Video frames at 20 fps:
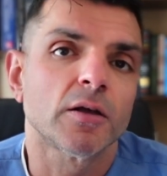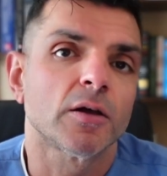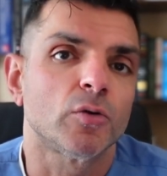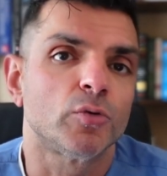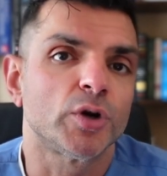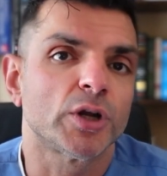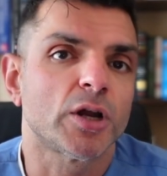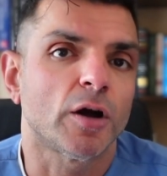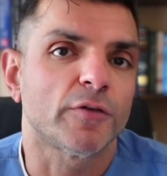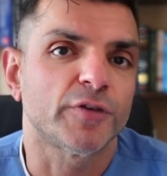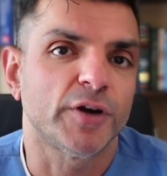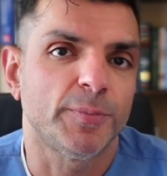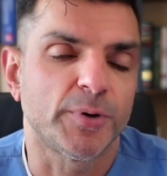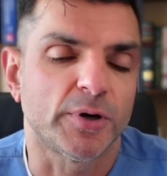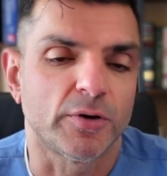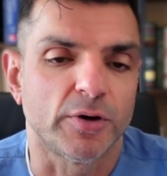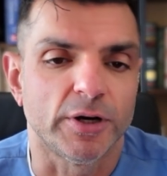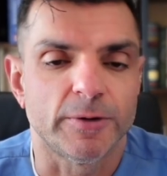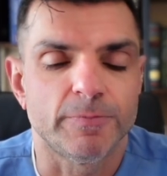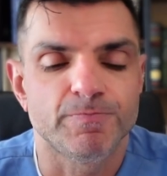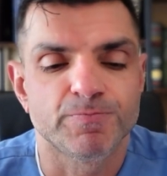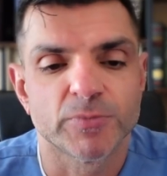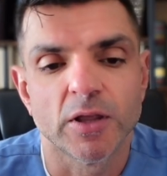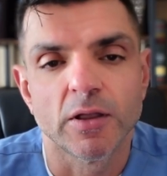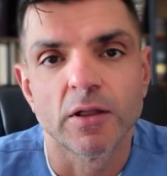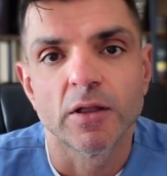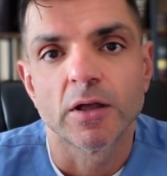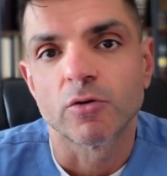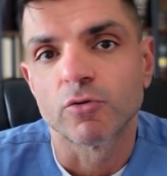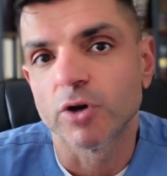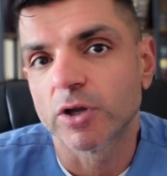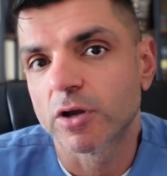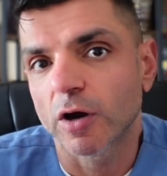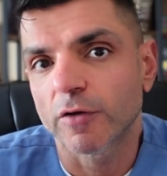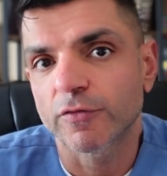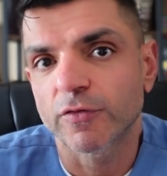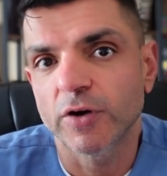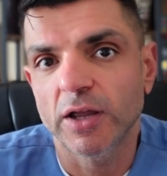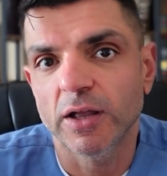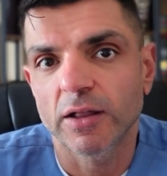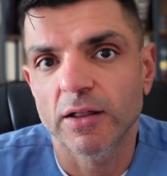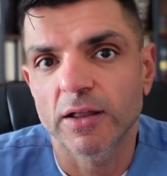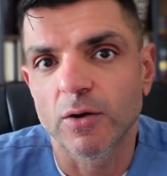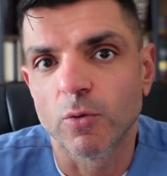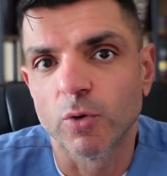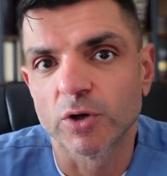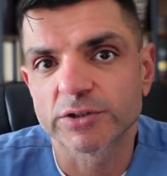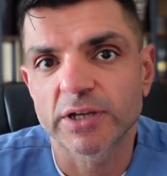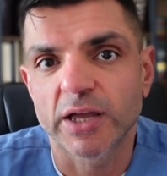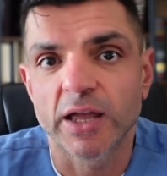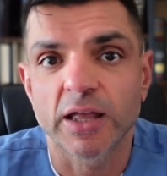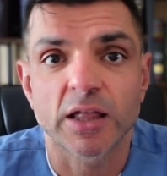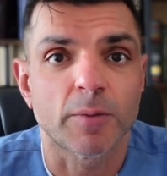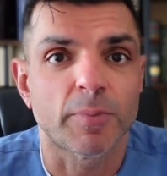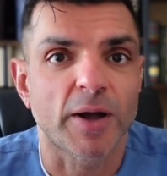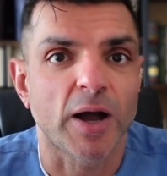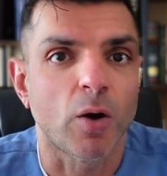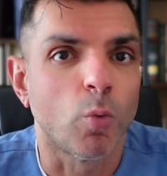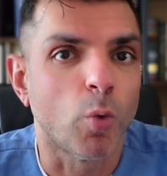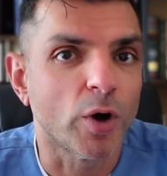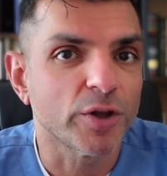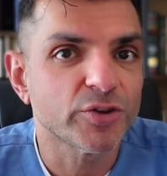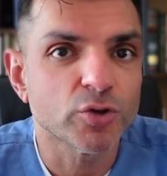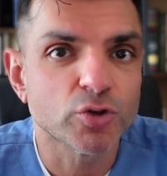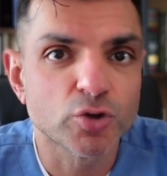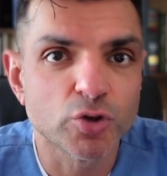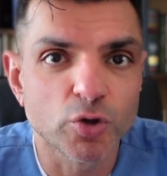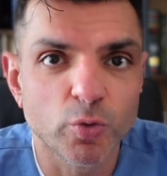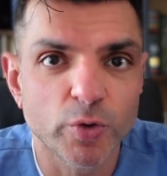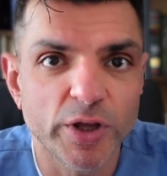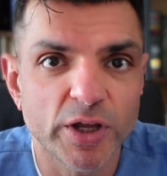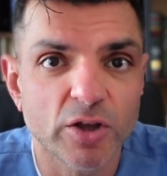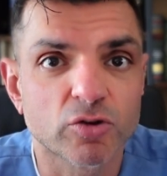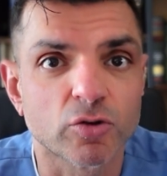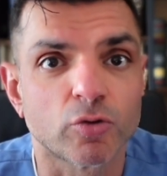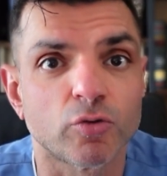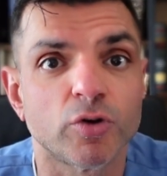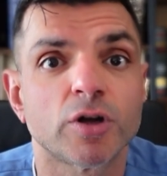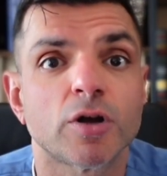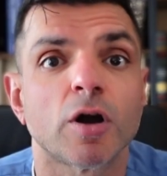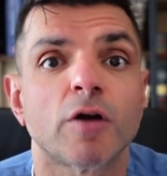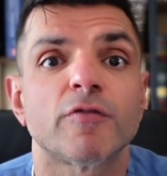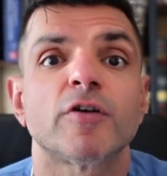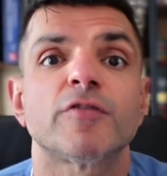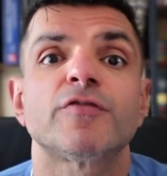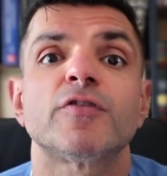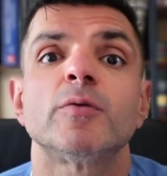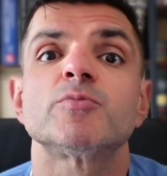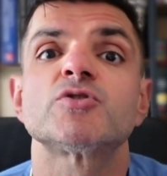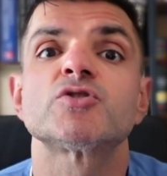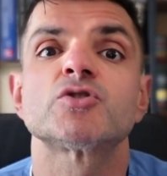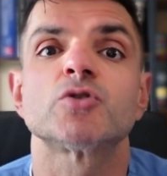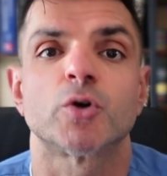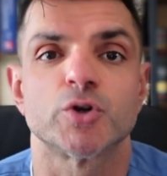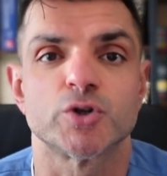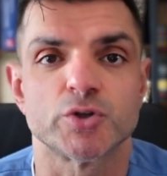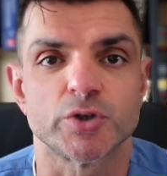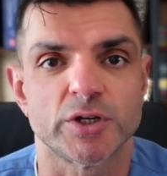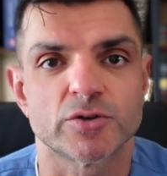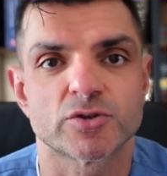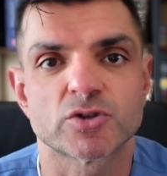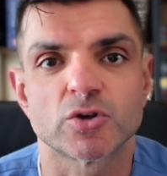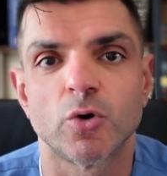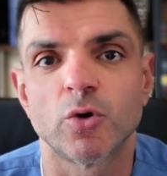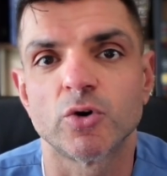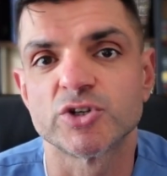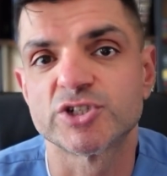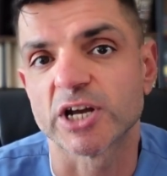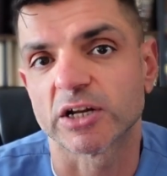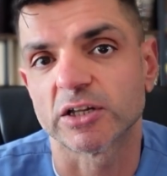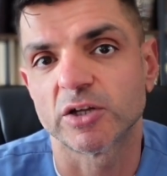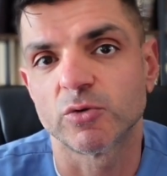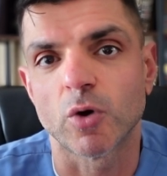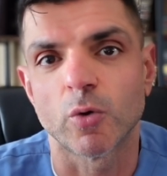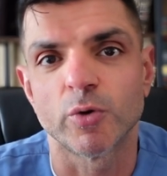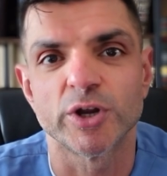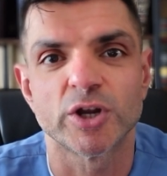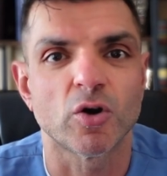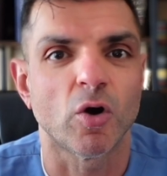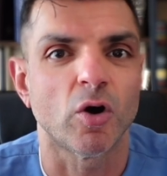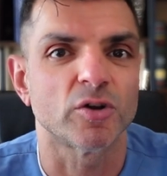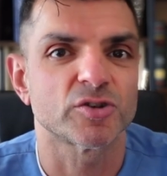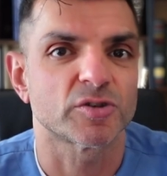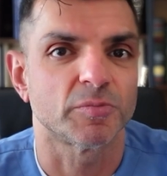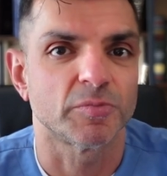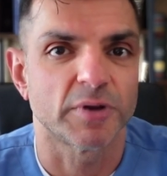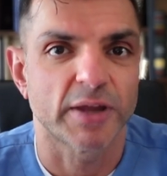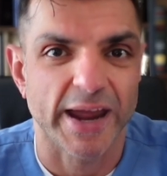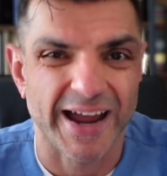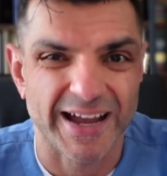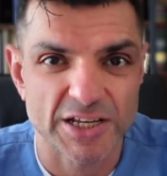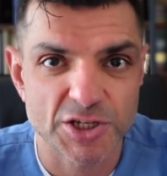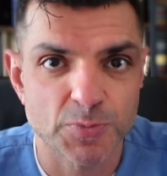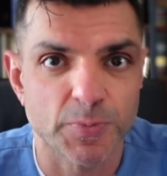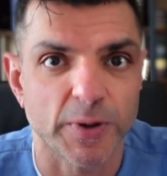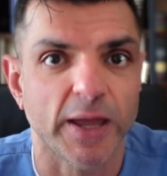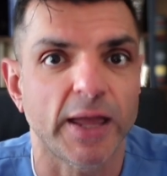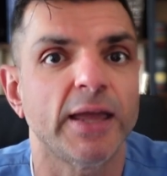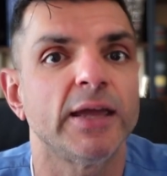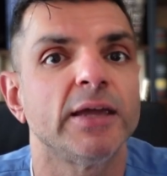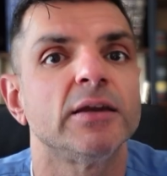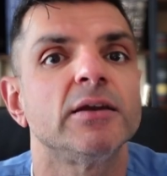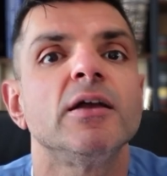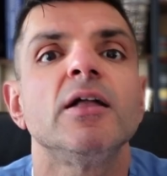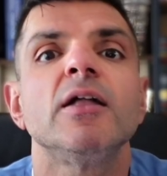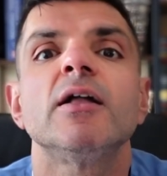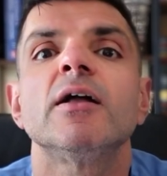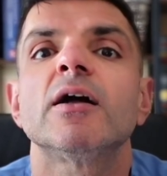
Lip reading: Recovery period. Recovery will take about 1 to 2 weeks to recover from surgery. So generally what we call some gas pain,